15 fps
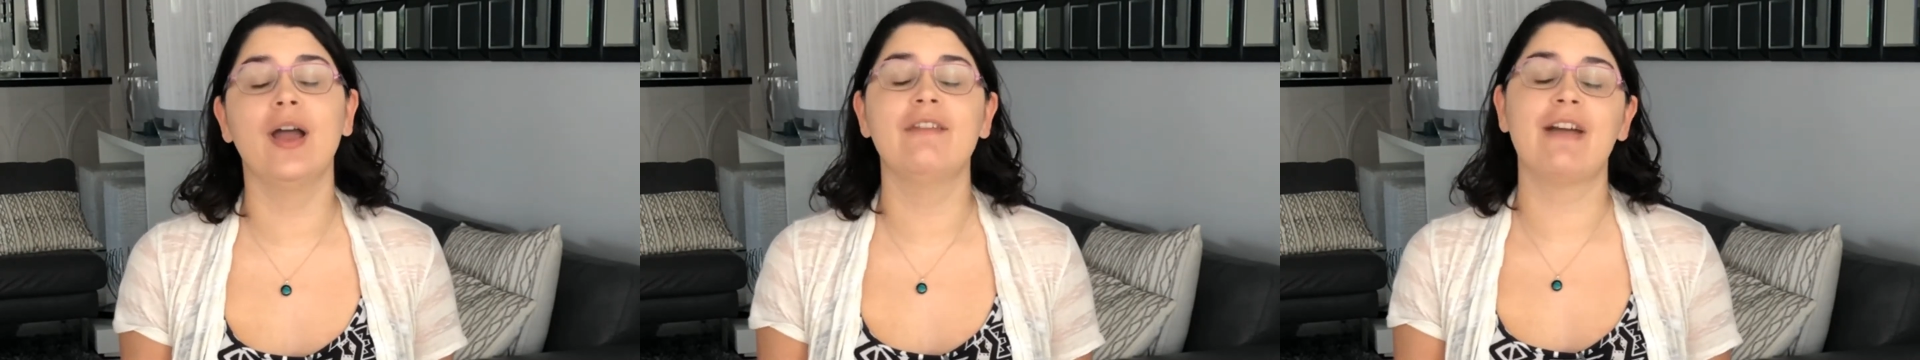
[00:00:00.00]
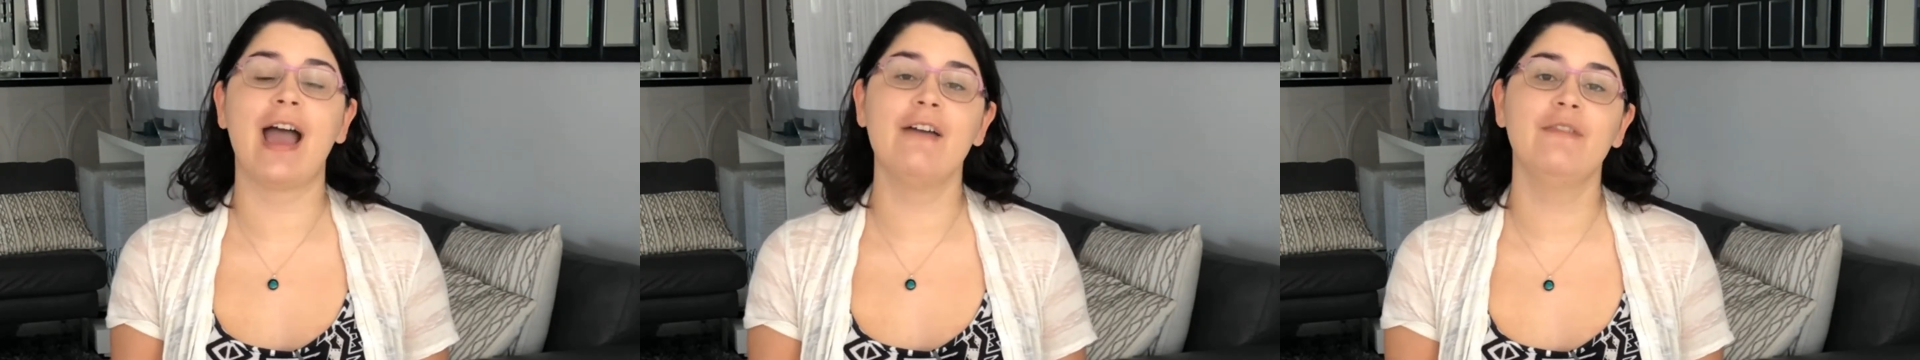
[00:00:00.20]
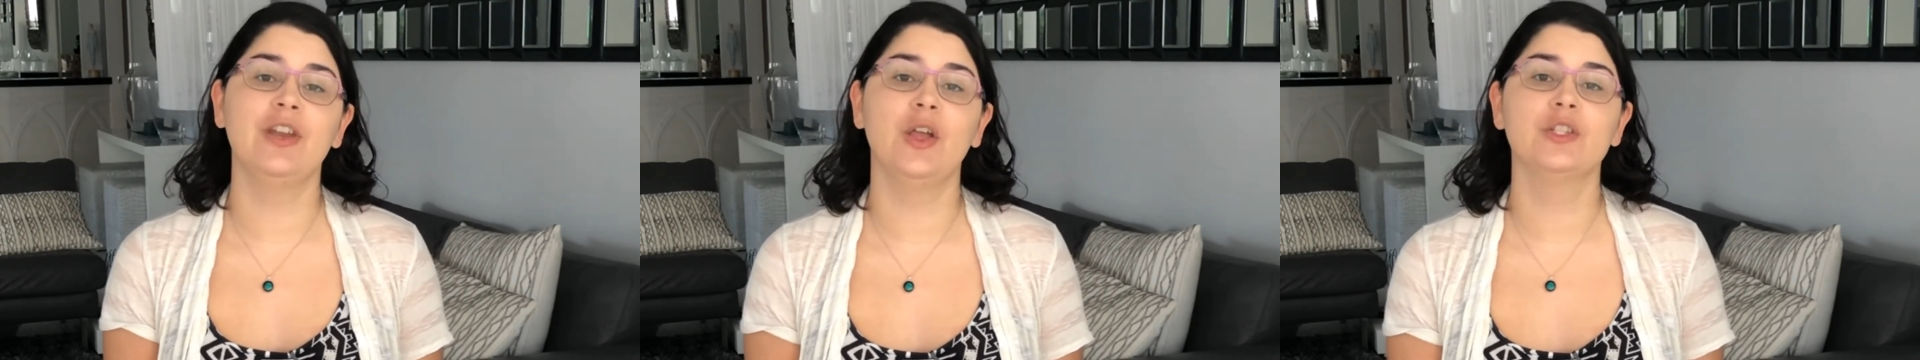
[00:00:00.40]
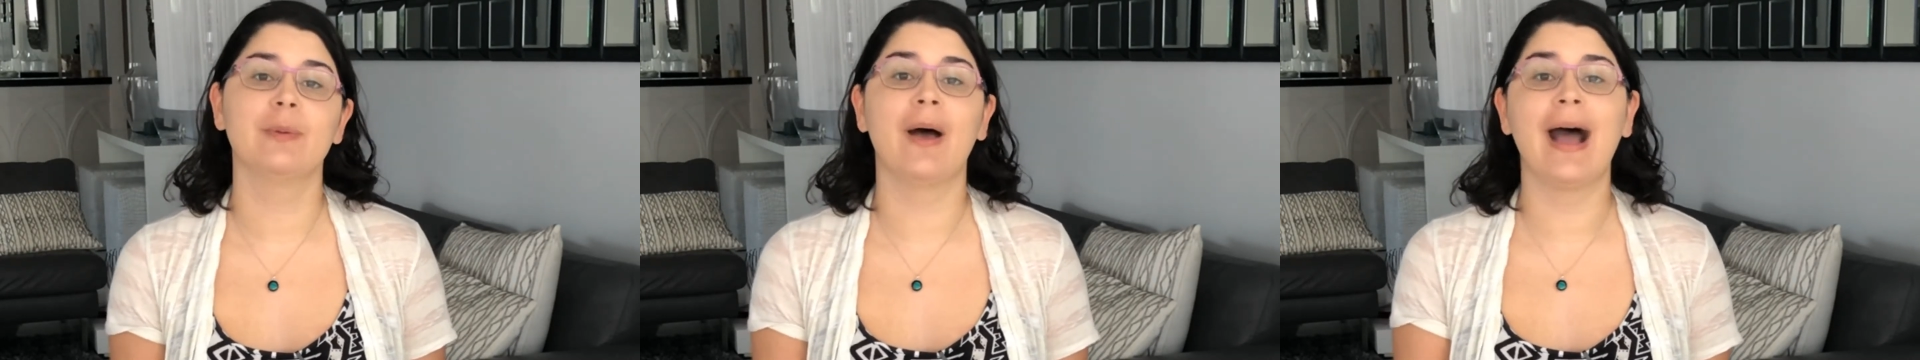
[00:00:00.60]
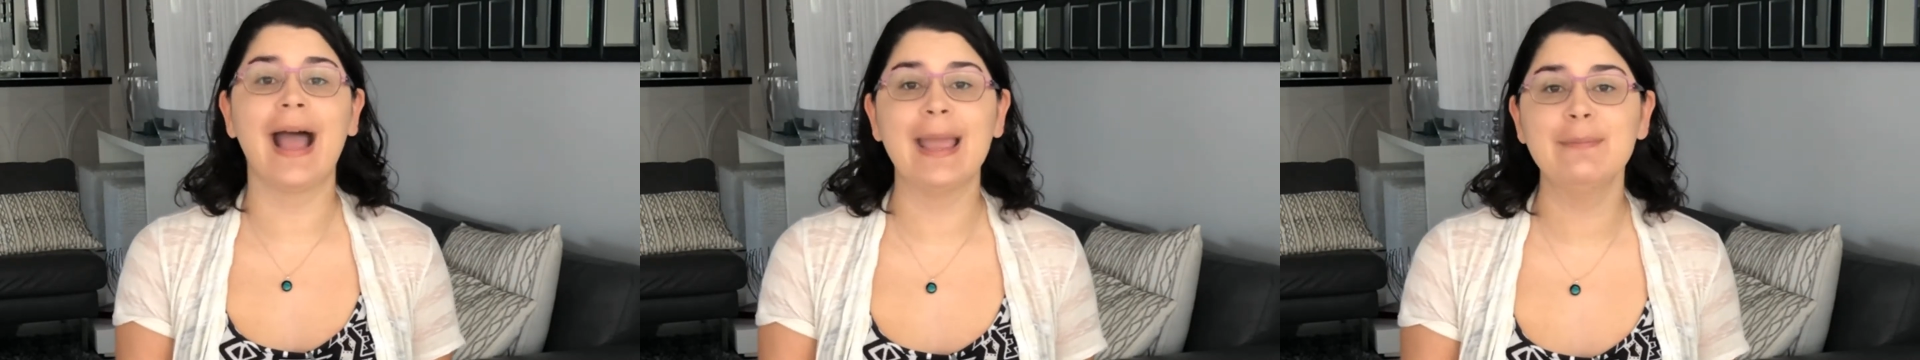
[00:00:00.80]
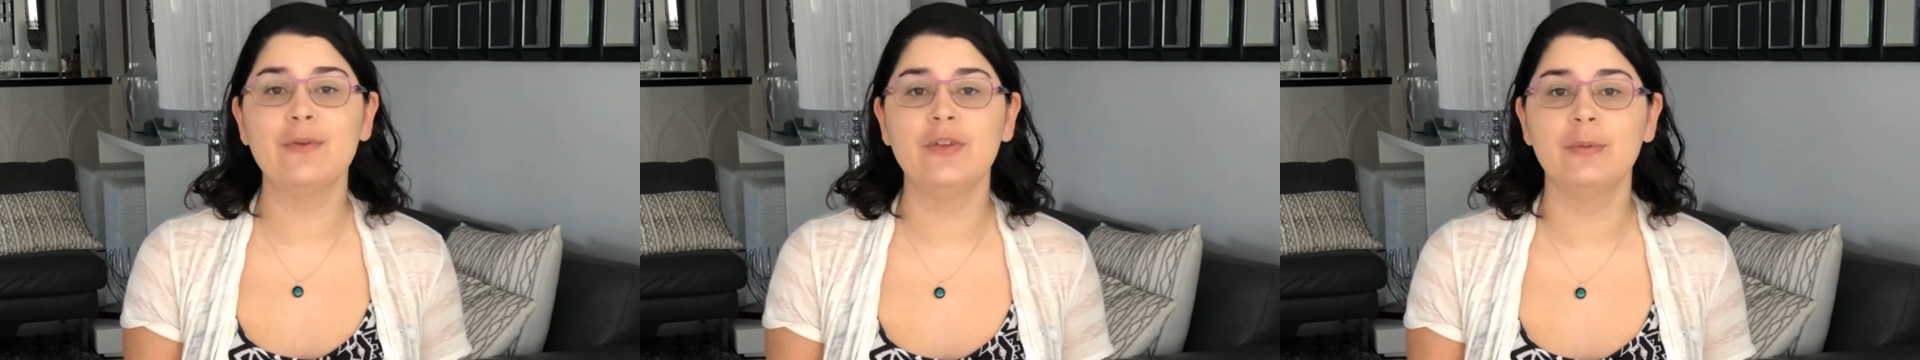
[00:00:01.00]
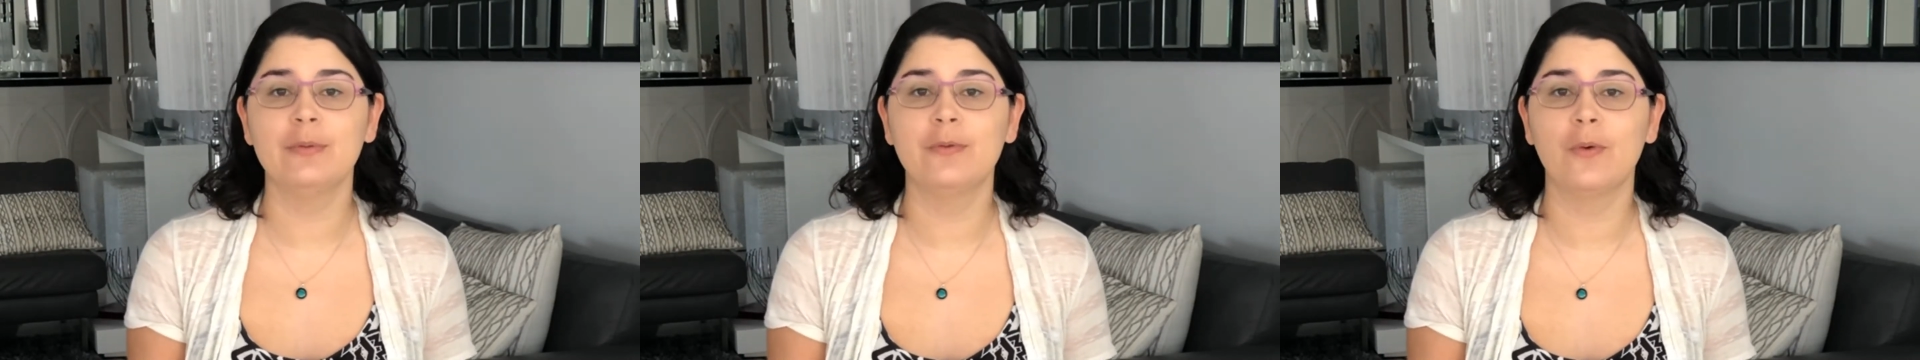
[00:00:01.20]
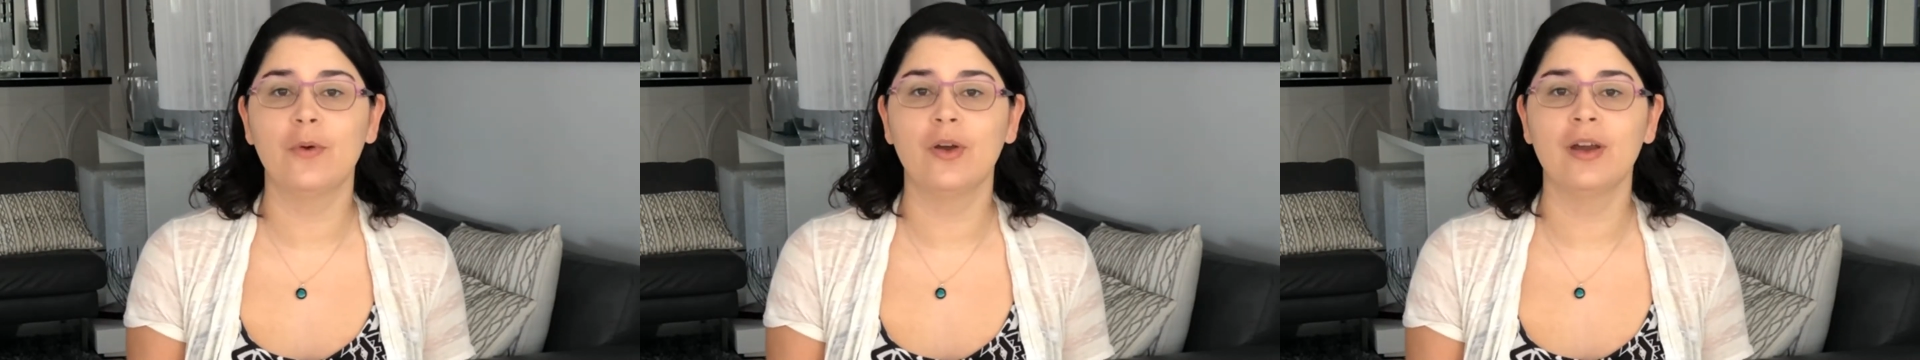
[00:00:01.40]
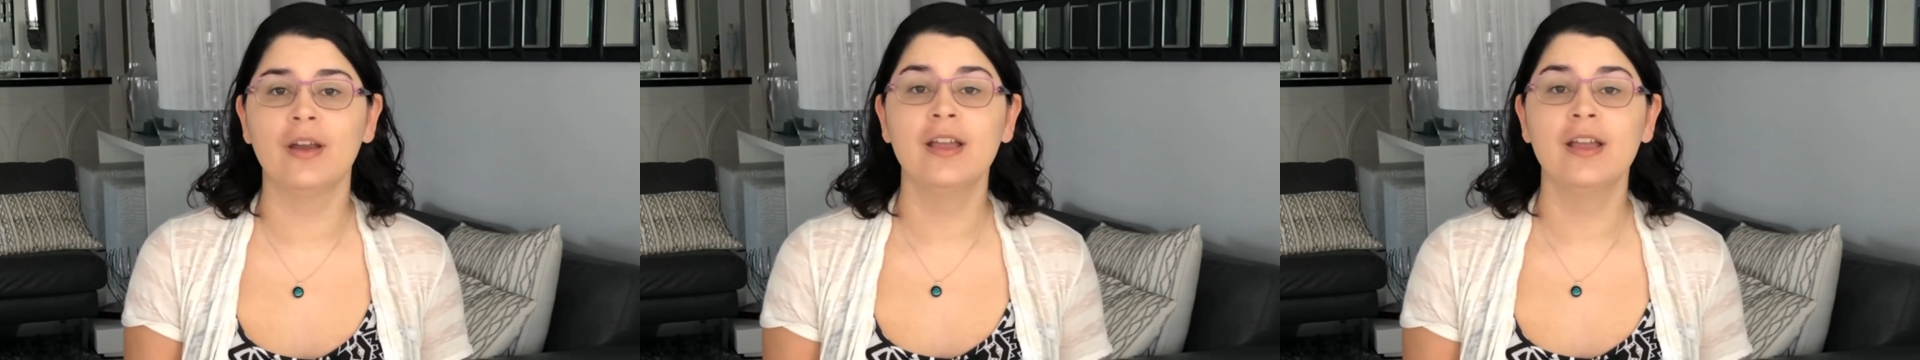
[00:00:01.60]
I've had videos about iMovie before,